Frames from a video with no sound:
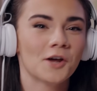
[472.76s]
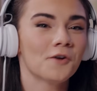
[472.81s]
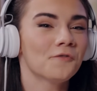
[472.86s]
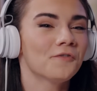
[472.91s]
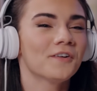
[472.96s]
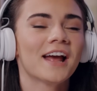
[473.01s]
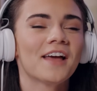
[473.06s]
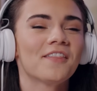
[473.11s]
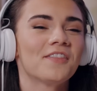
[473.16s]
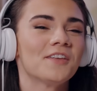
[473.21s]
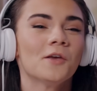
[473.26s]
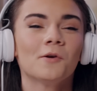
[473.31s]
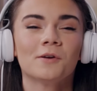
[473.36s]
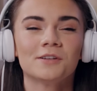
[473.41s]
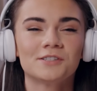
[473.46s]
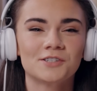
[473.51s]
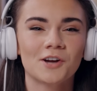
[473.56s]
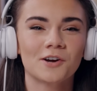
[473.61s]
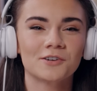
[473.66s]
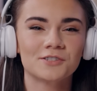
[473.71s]
don't forget that you
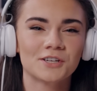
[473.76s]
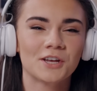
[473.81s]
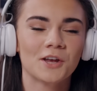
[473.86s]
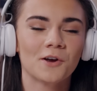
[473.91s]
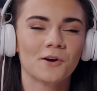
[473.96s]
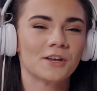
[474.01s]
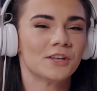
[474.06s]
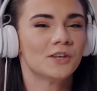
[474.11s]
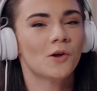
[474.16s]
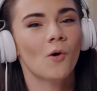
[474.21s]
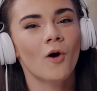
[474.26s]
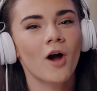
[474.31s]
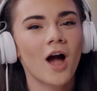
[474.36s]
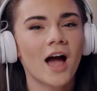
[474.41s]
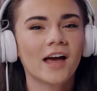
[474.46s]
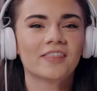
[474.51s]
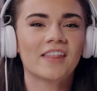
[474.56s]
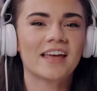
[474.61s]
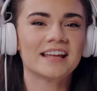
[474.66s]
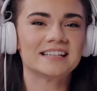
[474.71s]
can start securing your
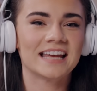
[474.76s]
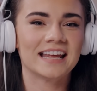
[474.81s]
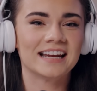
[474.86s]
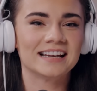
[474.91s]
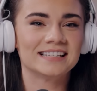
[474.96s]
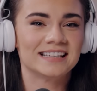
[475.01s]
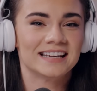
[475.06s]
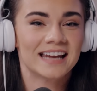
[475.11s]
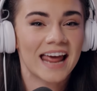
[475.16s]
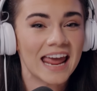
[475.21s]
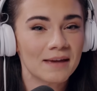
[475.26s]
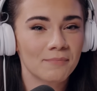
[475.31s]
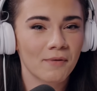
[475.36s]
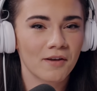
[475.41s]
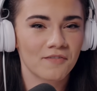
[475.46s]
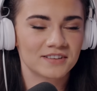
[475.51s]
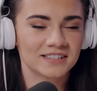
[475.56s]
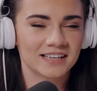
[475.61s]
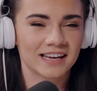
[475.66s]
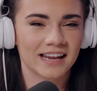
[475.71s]
online data today
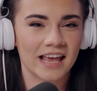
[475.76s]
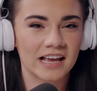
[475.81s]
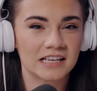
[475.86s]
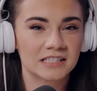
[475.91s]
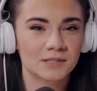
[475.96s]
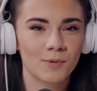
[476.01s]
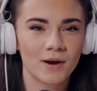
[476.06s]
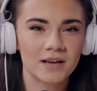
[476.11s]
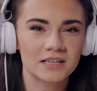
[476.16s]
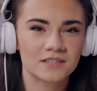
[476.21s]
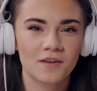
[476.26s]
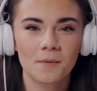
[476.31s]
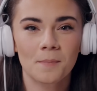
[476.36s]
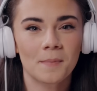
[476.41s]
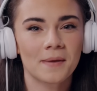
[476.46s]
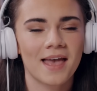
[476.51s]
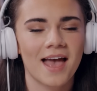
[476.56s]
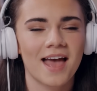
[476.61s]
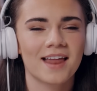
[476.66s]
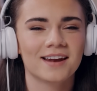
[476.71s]
by visiting
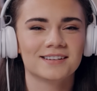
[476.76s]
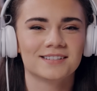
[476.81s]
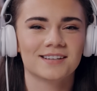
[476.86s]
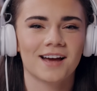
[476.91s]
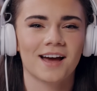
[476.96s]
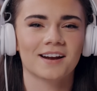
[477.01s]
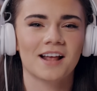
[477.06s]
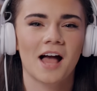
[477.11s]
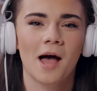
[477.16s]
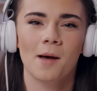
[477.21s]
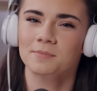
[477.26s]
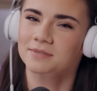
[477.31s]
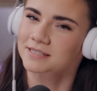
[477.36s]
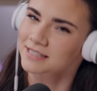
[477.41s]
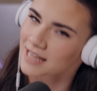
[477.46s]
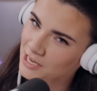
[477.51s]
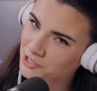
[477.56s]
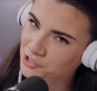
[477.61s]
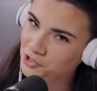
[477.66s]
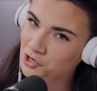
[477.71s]
expressvpn.com
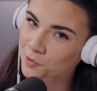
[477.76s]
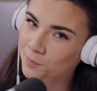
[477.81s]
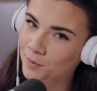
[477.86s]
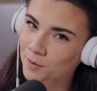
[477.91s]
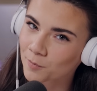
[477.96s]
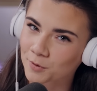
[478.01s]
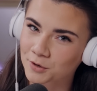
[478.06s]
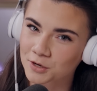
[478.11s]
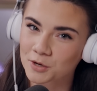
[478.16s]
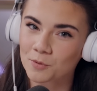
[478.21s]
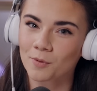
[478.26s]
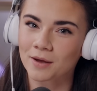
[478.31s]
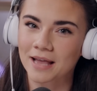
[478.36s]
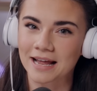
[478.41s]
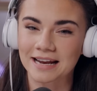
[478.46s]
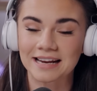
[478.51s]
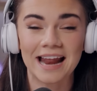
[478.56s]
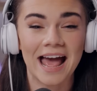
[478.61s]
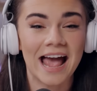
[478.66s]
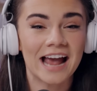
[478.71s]
slash Cooper, where you will
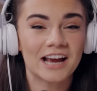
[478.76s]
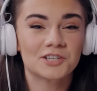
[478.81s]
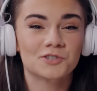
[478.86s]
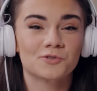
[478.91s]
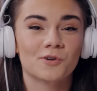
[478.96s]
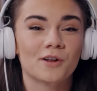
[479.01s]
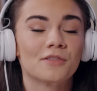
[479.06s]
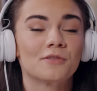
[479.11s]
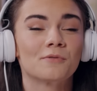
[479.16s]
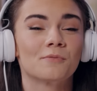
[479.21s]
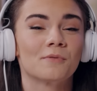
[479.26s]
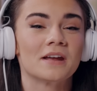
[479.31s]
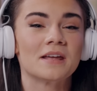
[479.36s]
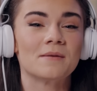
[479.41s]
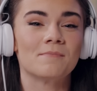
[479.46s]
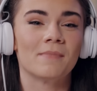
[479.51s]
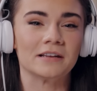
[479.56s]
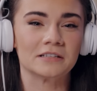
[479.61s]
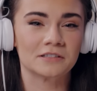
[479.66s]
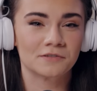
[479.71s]
get an extra three
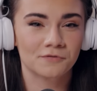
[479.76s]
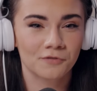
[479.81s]
months